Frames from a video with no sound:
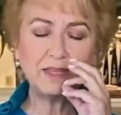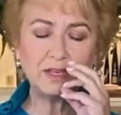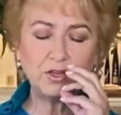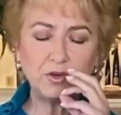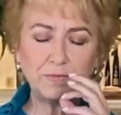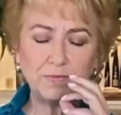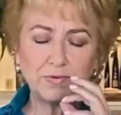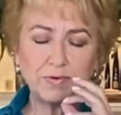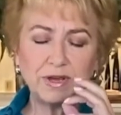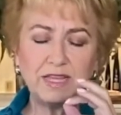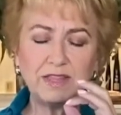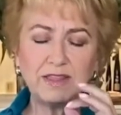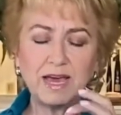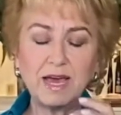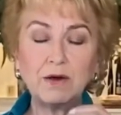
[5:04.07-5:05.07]
you
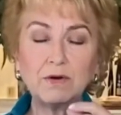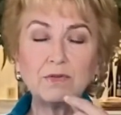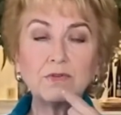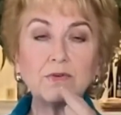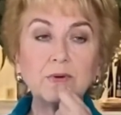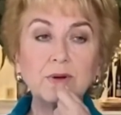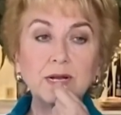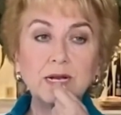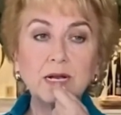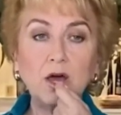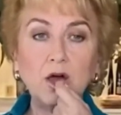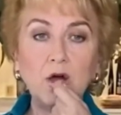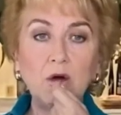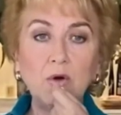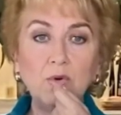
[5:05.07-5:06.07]
breathe out through a little
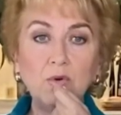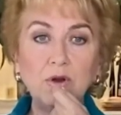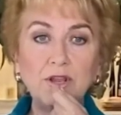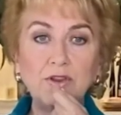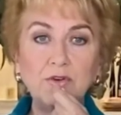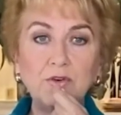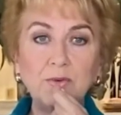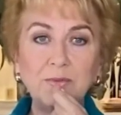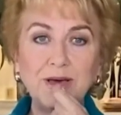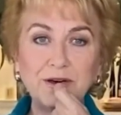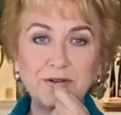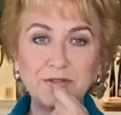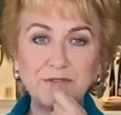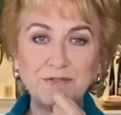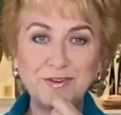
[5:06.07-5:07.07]
hole in your
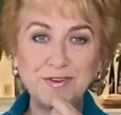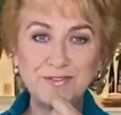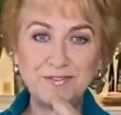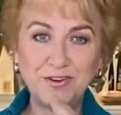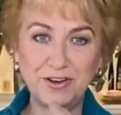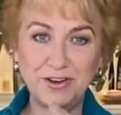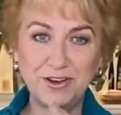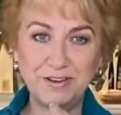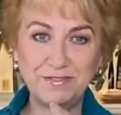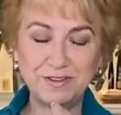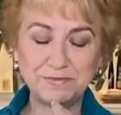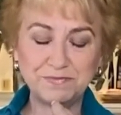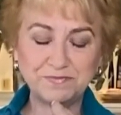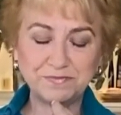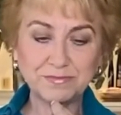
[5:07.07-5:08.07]
mouth for 5.
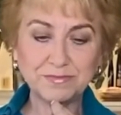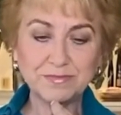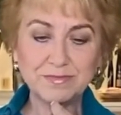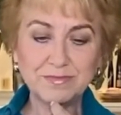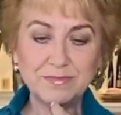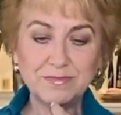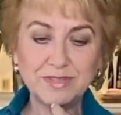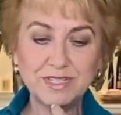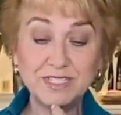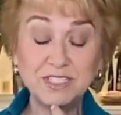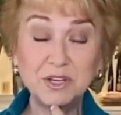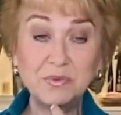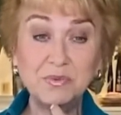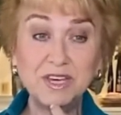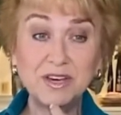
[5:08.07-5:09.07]
So we go